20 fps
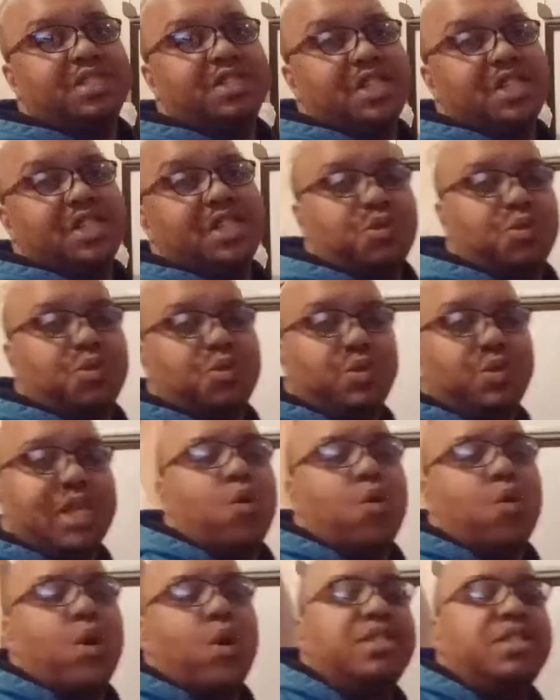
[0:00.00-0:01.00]
That's what that
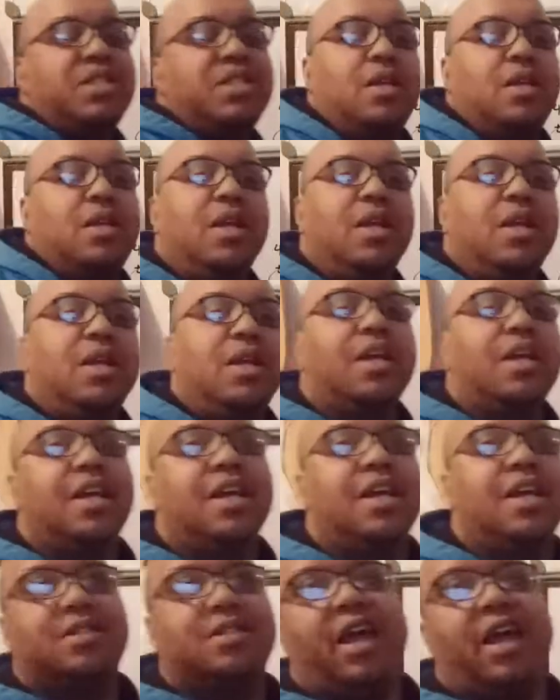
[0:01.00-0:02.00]
question
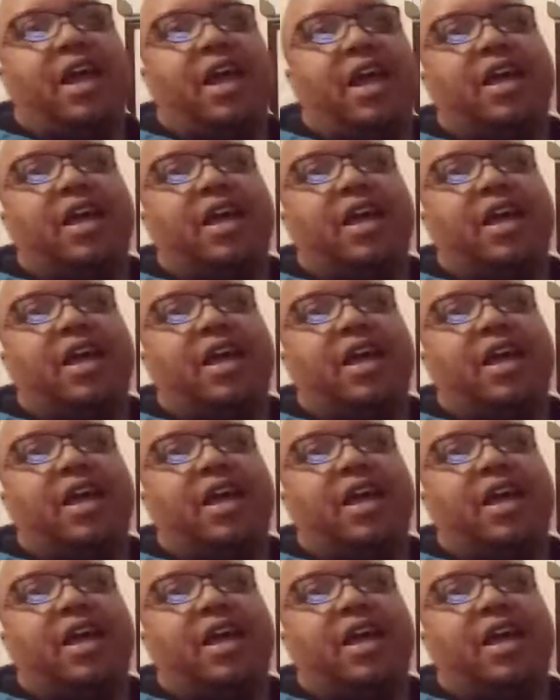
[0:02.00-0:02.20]
is saying.